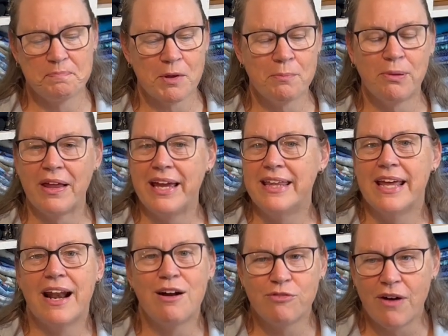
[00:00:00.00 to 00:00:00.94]
plan
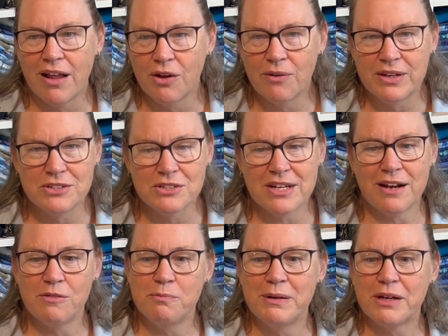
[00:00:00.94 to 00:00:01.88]
that I follow. I just kind
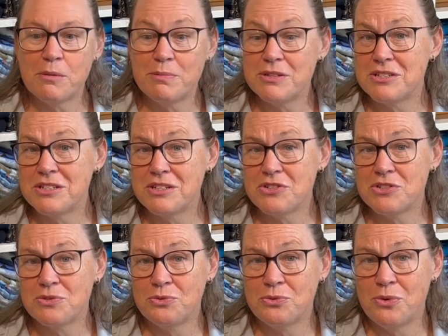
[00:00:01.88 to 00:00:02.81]
of pick up and stitch
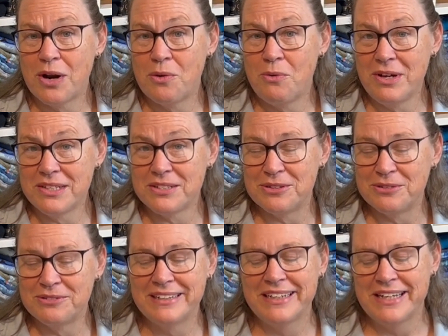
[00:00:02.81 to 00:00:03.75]
what I want to.
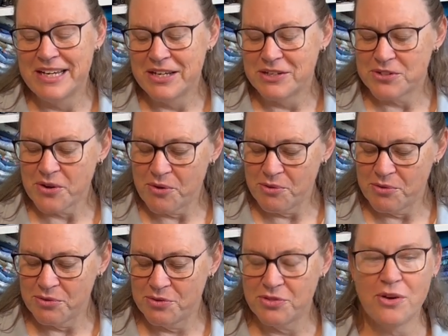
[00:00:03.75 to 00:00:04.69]
So
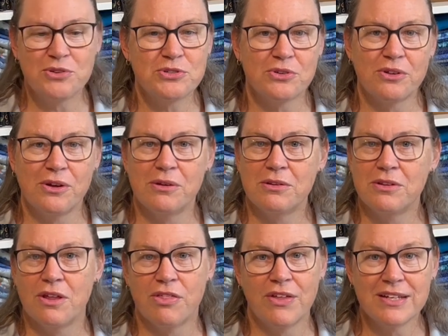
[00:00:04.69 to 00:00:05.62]
those are
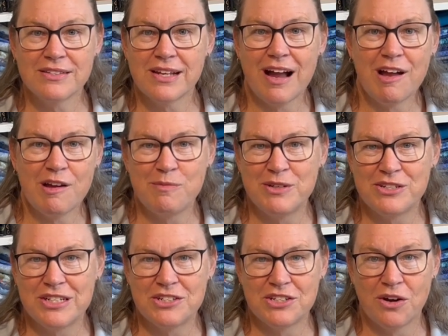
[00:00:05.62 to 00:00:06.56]
the things that I have been
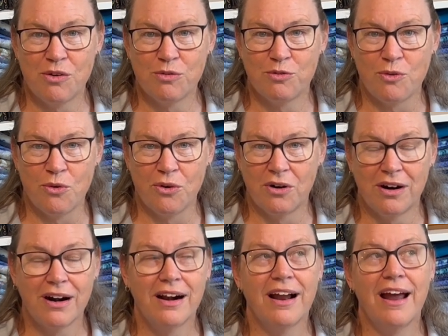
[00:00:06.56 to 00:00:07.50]
stitching on
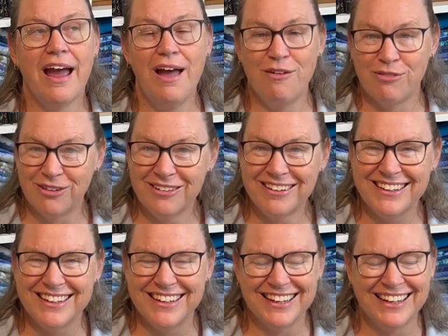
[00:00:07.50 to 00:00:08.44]
forever.
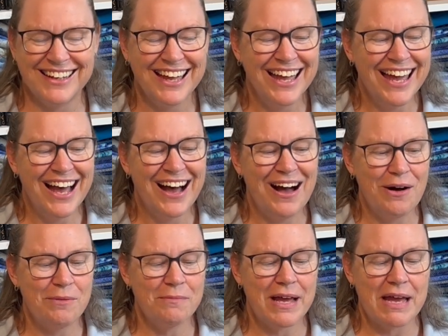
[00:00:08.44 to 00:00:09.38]

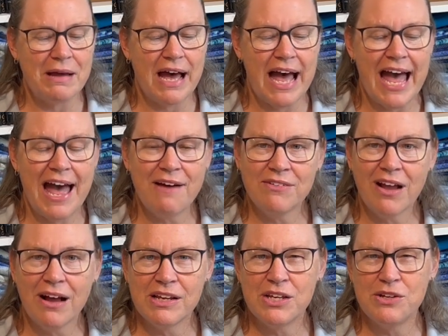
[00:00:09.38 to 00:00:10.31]
I have
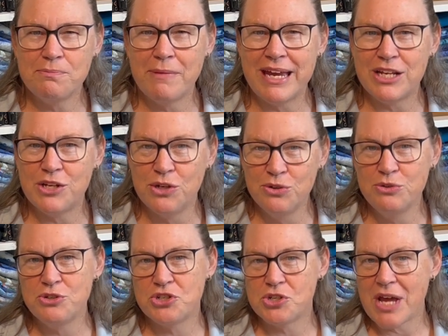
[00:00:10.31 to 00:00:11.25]
not made
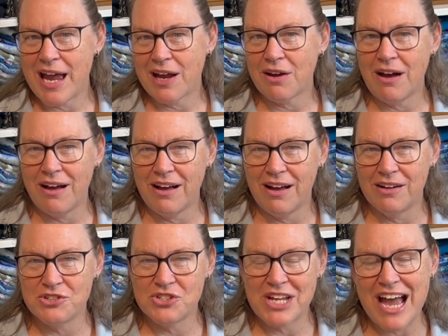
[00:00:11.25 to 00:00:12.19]
huge
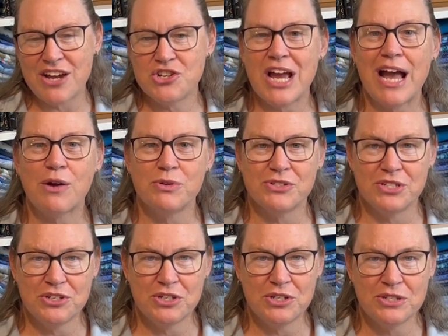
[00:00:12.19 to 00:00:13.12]
stash
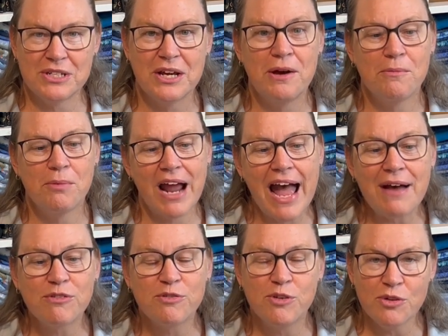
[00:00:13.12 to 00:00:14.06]
acquisitions, but I have
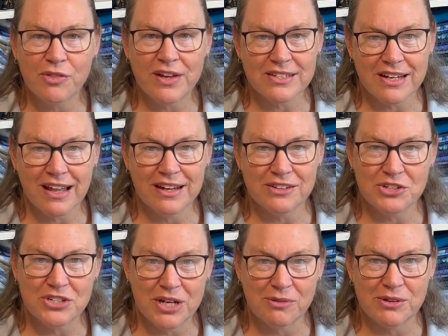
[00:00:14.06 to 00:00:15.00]
a few things I'd like to
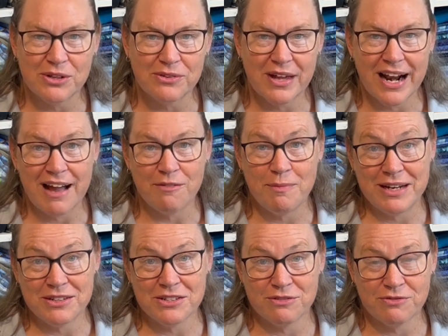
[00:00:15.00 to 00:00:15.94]
share with you that I have
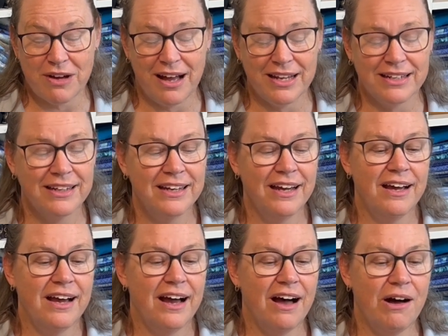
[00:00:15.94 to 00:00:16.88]
managed to find.
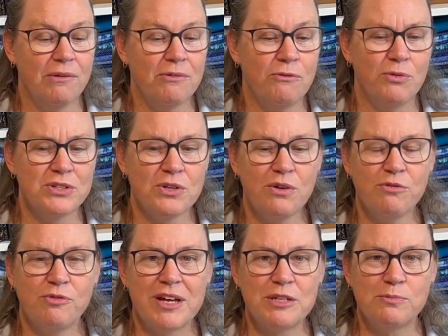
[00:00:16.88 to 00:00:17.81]
Was on
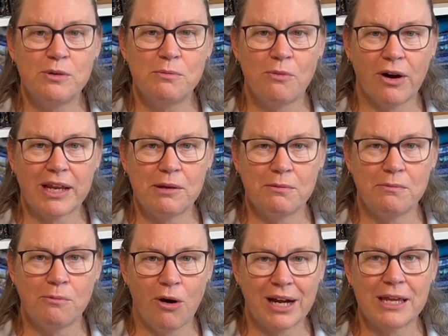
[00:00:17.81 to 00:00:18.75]
Facebook
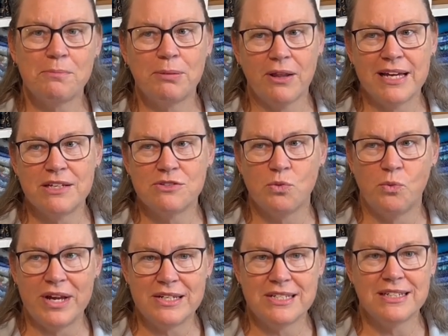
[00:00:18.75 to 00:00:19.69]
Marketplace
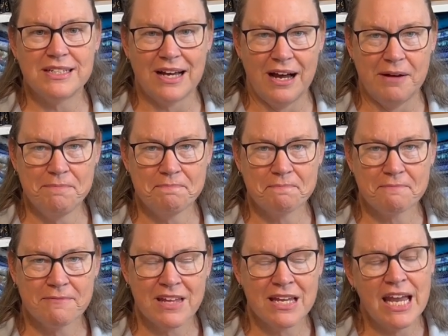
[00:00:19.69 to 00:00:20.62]
wasting time,
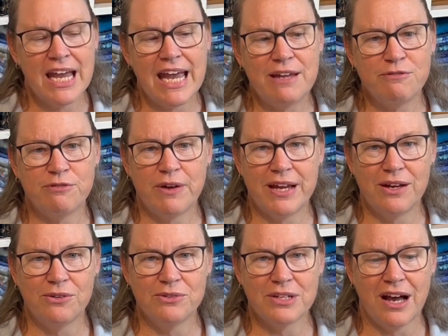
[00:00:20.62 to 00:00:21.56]
and
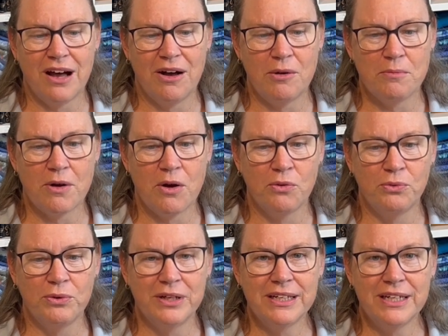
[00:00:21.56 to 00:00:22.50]
found a
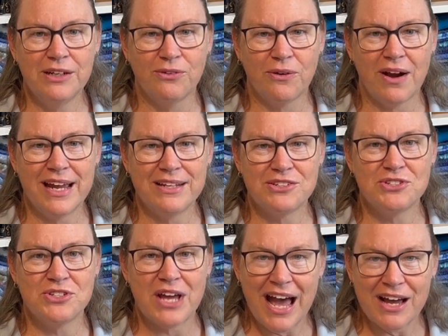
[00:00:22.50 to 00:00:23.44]
really great
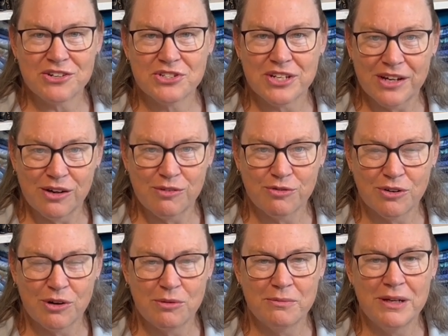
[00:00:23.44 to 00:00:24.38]
stash sale
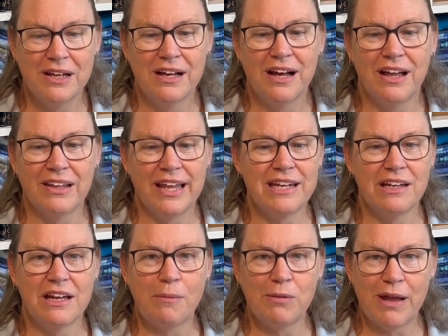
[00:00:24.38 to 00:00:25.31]
from a lady a
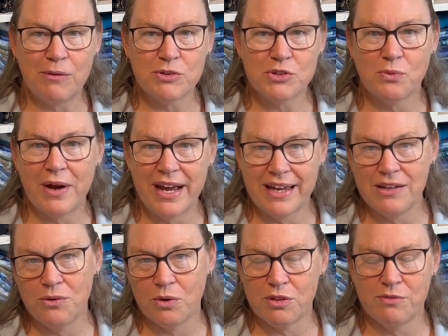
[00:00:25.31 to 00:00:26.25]
couple hours away
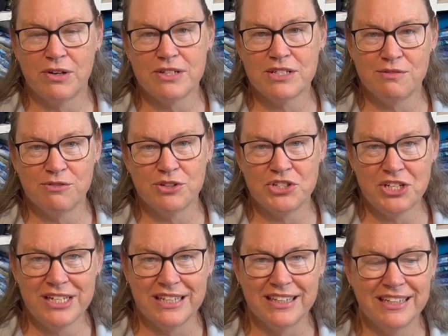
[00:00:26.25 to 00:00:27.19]
north of us in
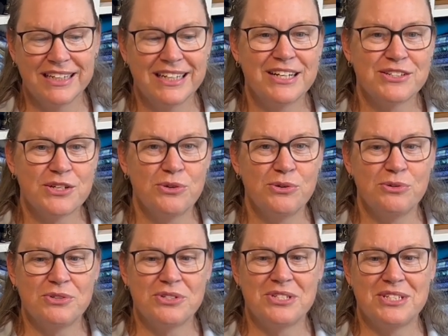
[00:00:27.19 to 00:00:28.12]
Virginia. So
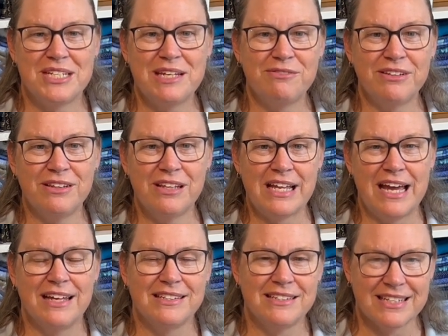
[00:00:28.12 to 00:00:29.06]
Stephen,
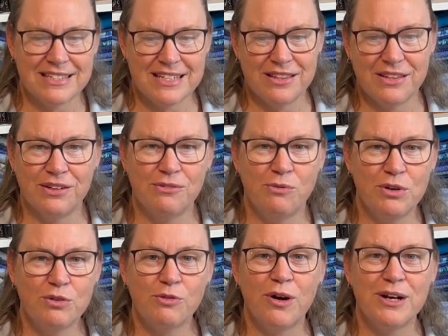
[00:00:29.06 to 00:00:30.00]
as I said, the
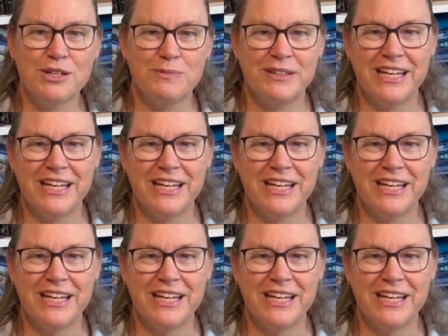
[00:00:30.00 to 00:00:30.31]
wonderful husband